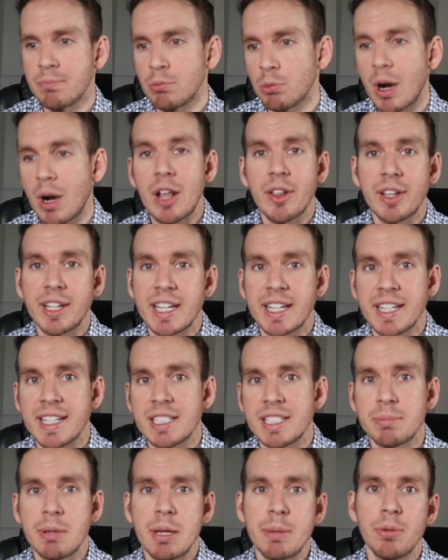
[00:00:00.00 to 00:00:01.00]
rallying
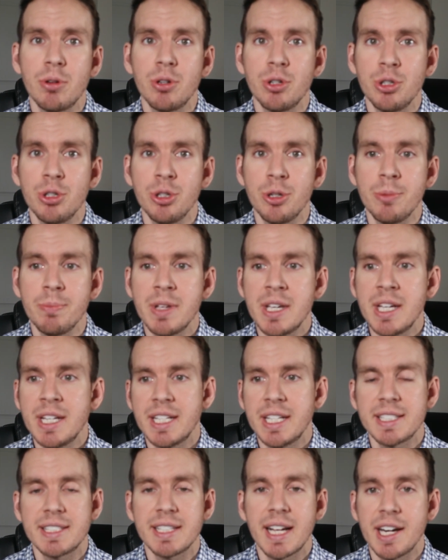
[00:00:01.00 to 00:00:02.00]
against people who
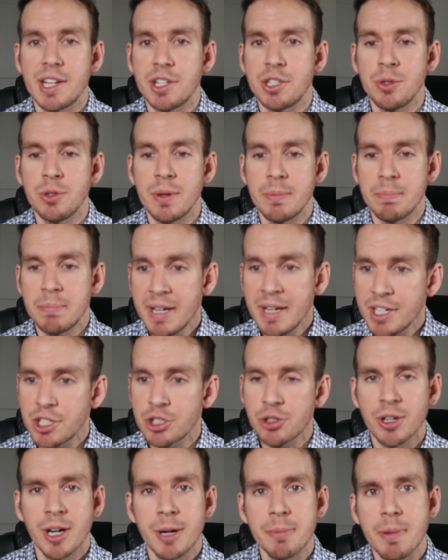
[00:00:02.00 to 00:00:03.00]
decided to
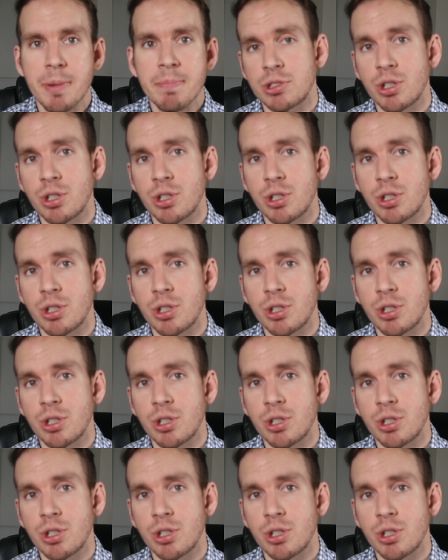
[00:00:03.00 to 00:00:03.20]
impeach Trump.